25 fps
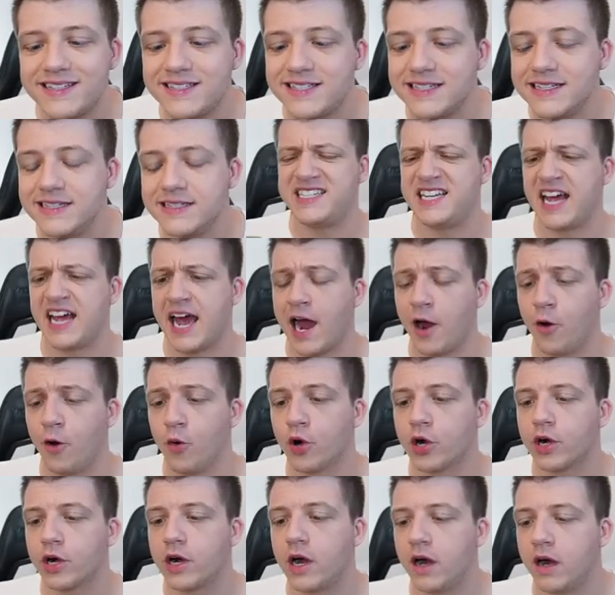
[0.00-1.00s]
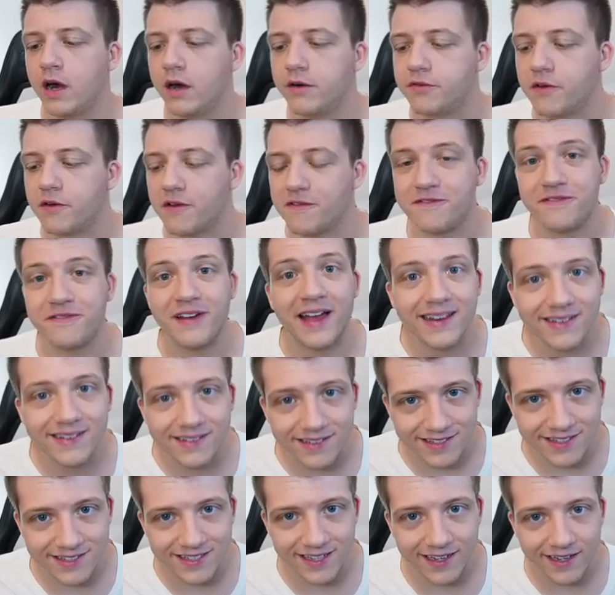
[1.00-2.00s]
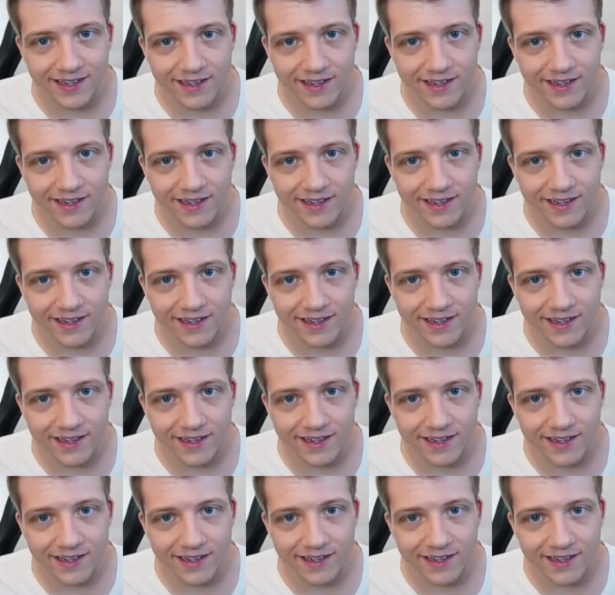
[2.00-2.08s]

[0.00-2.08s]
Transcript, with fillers: is Tower of Fantasy